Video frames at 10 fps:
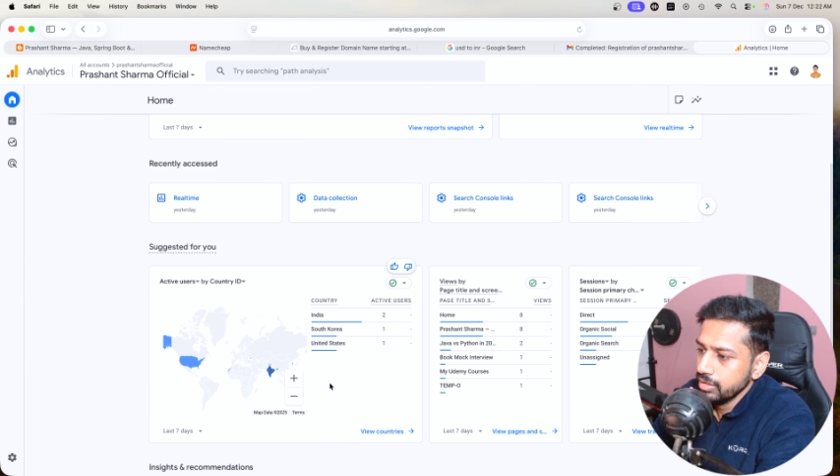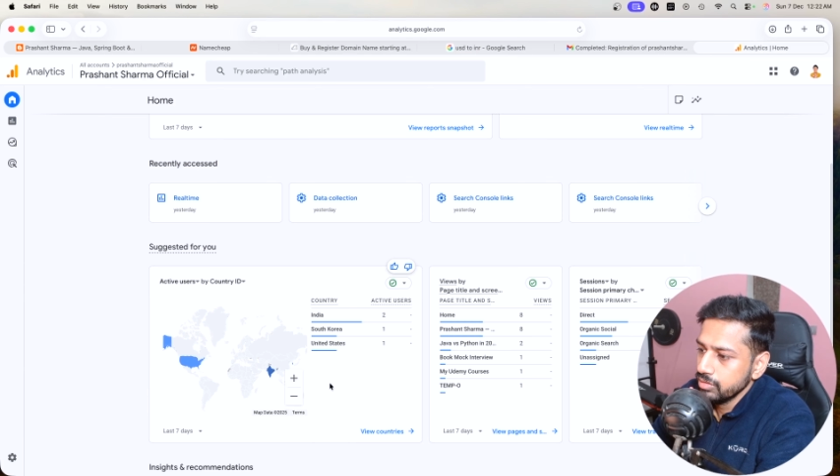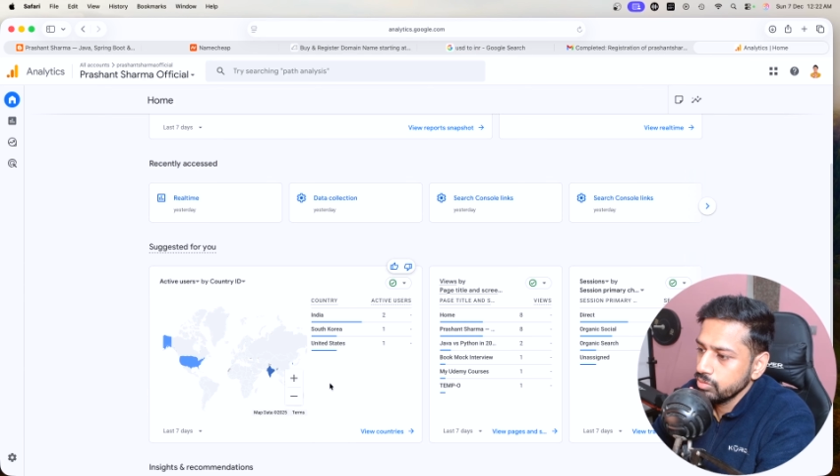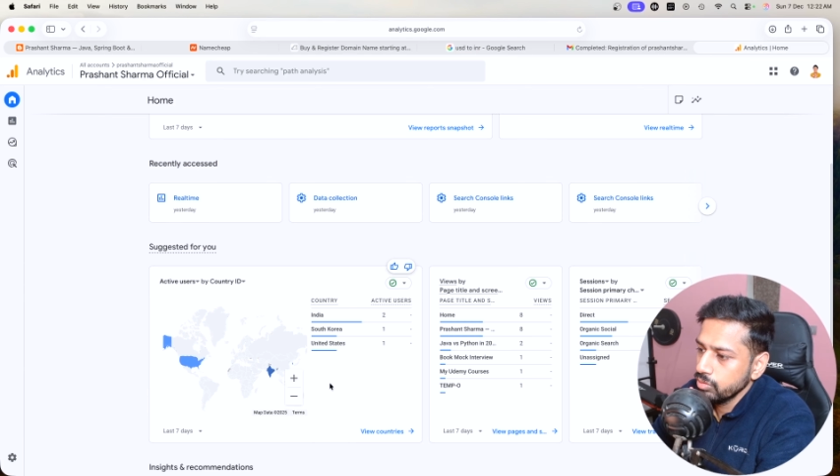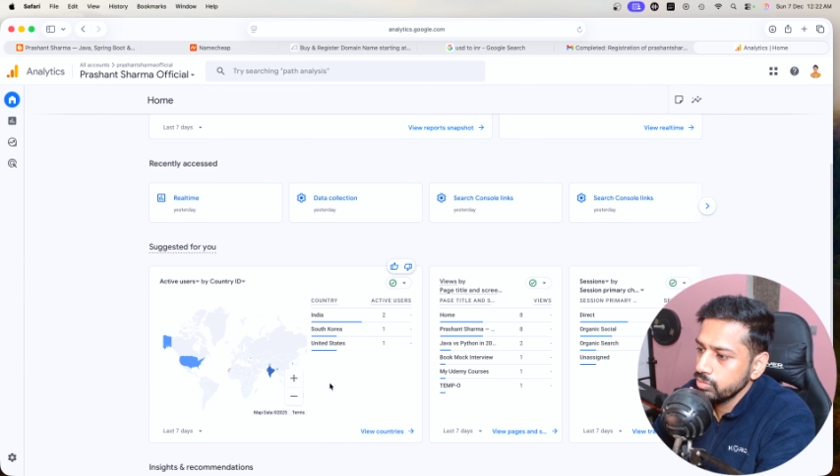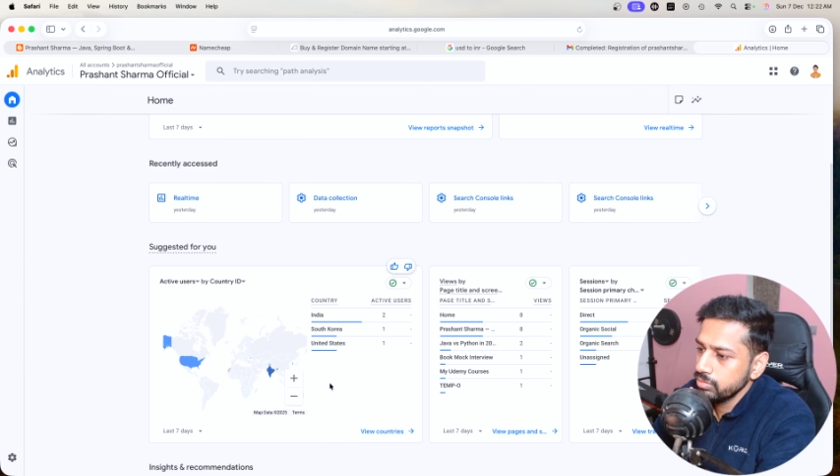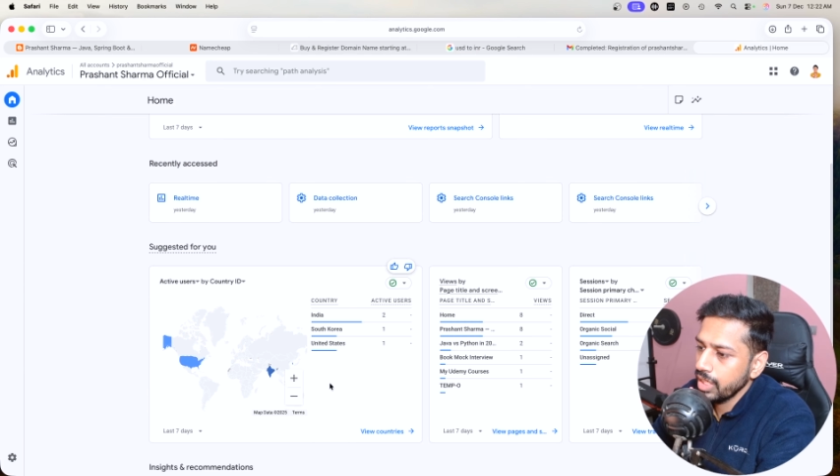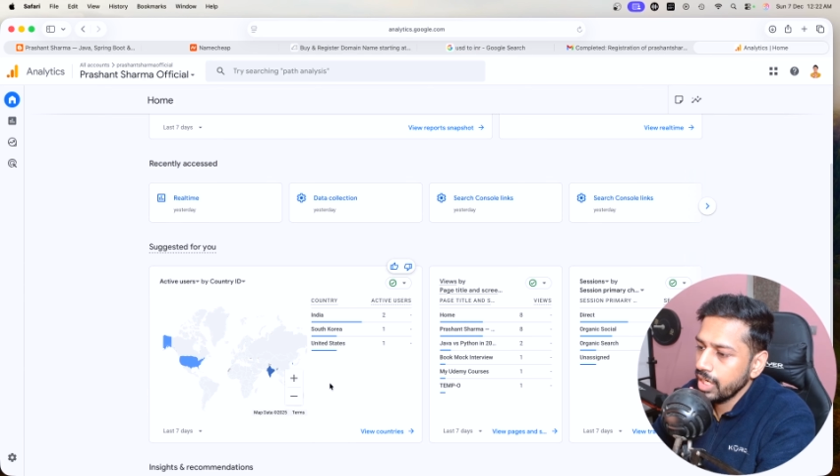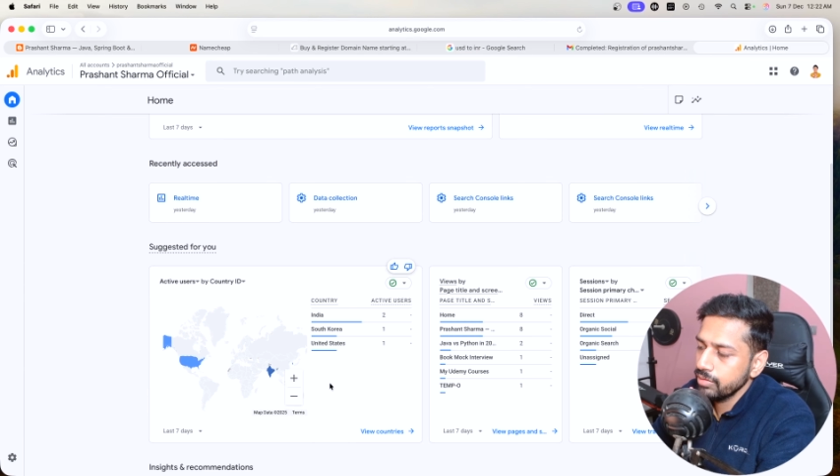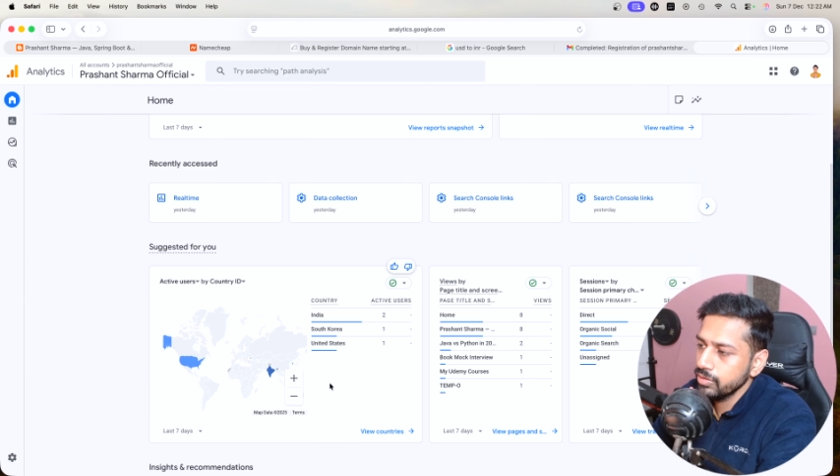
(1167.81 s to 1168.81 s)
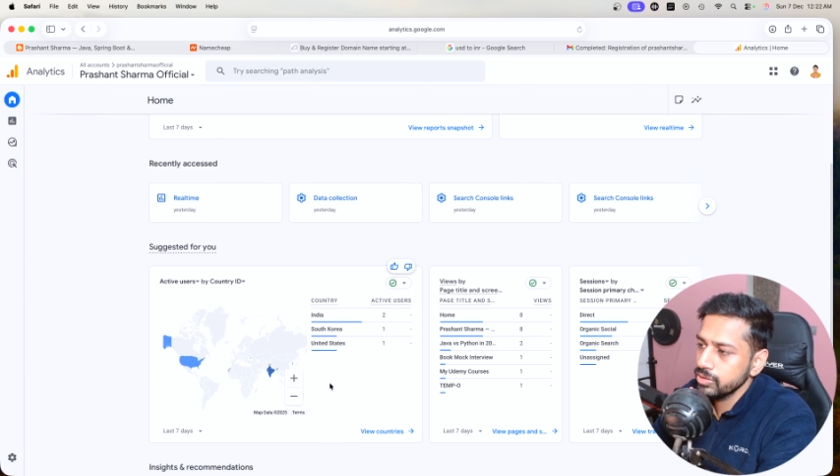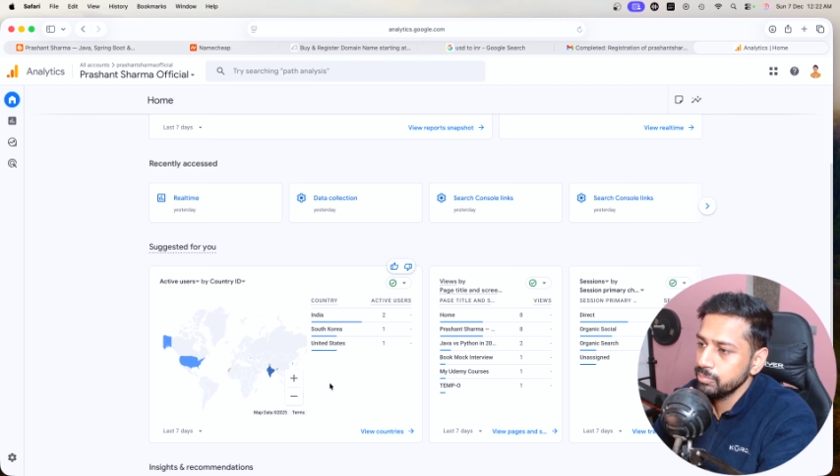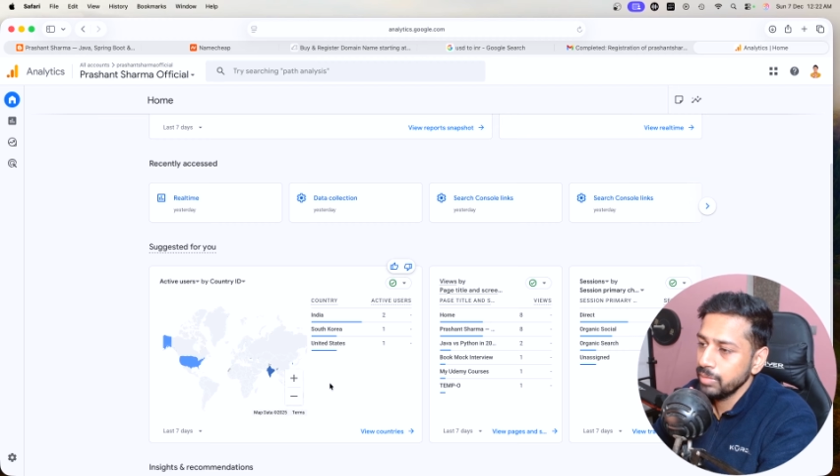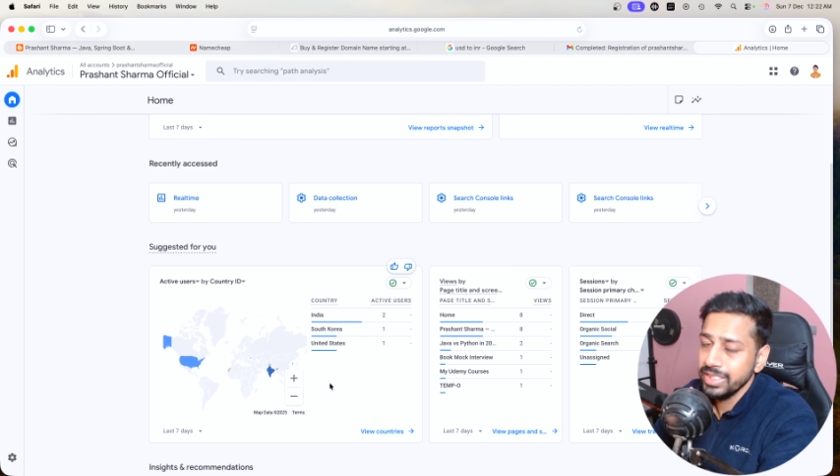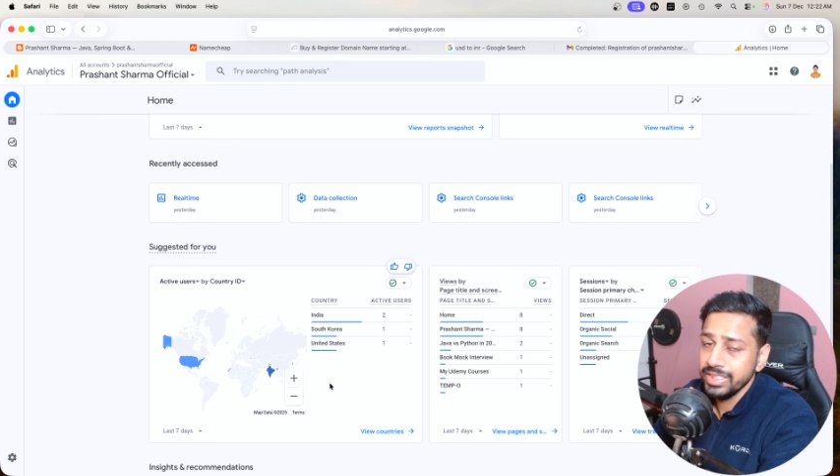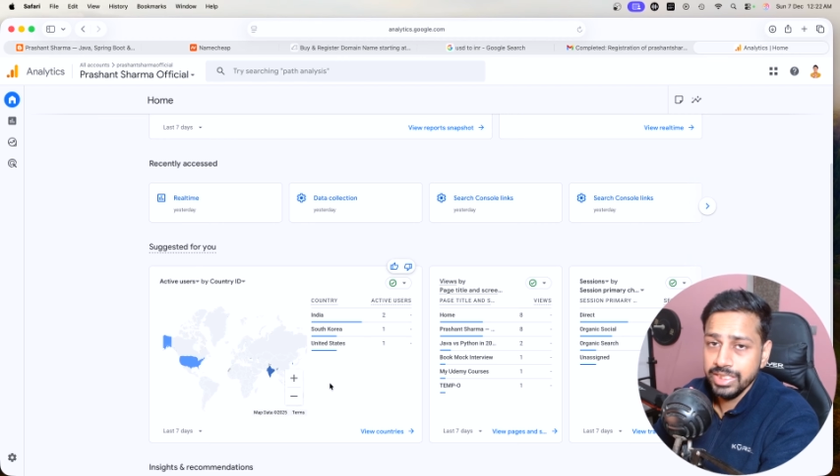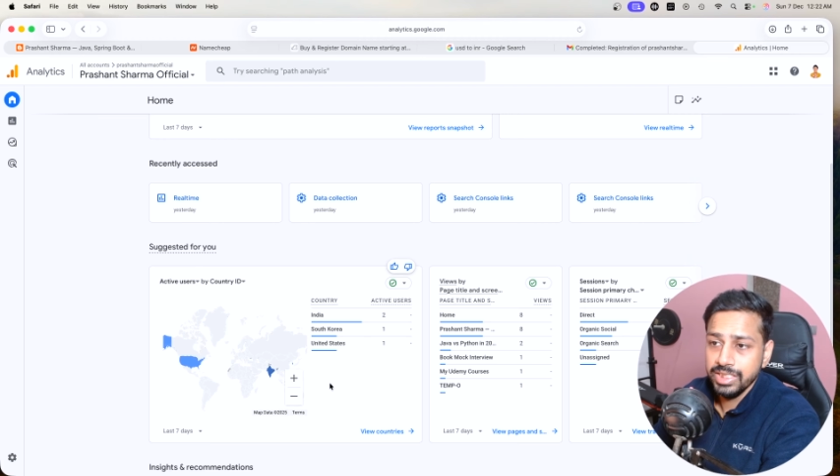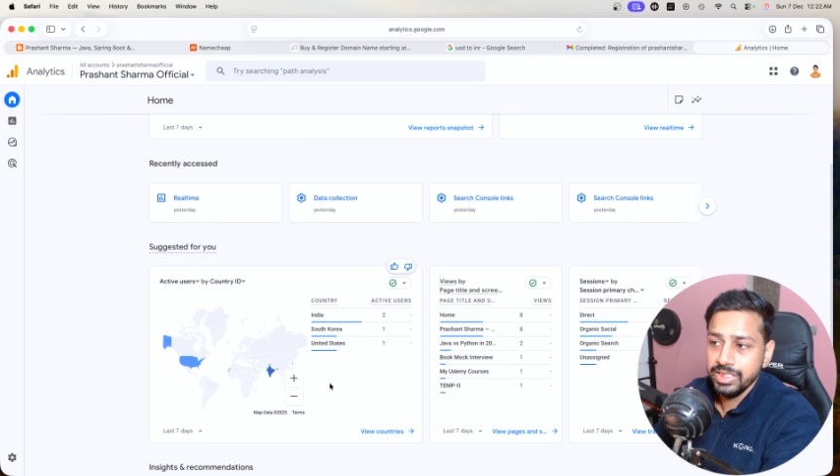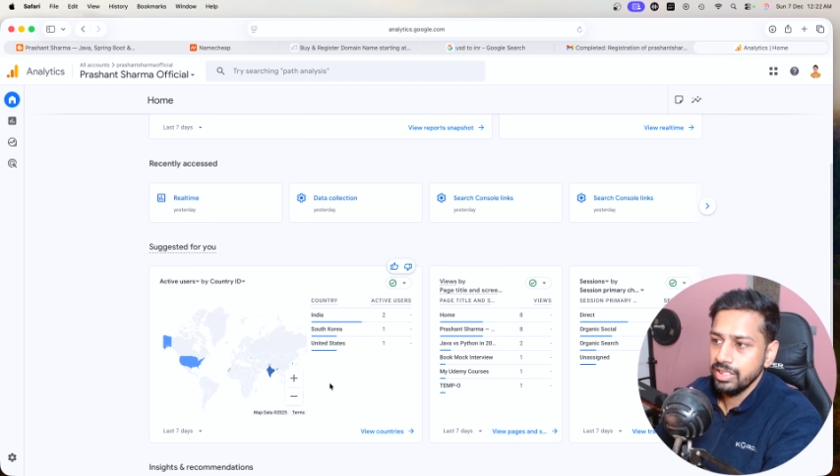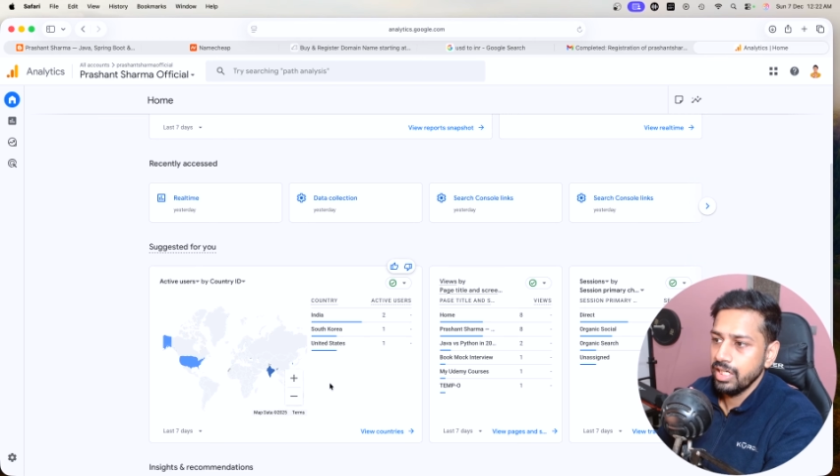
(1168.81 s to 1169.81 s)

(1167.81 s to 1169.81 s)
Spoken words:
So that was my need,